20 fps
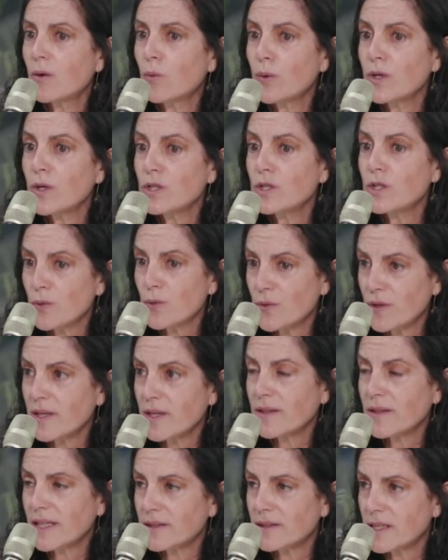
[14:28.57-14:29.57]
We do
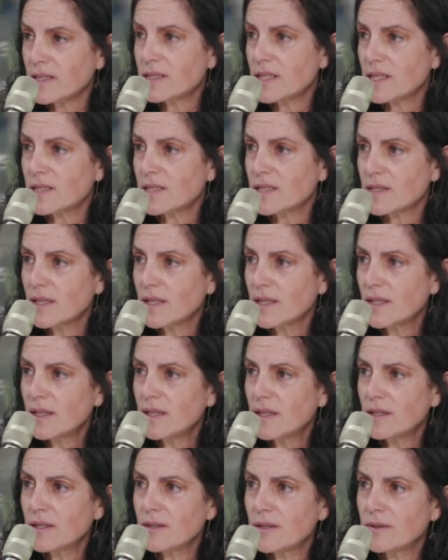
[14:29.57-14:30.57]
think that this is
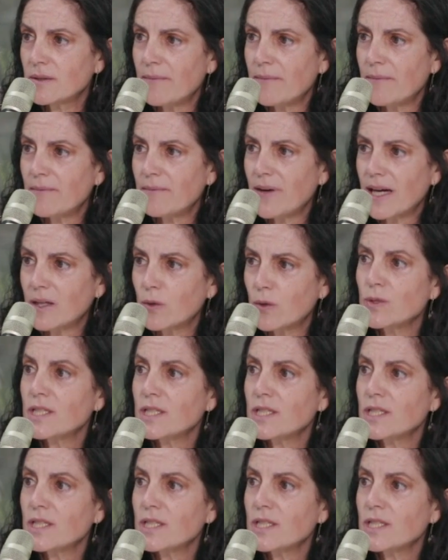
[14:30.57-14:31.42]
a good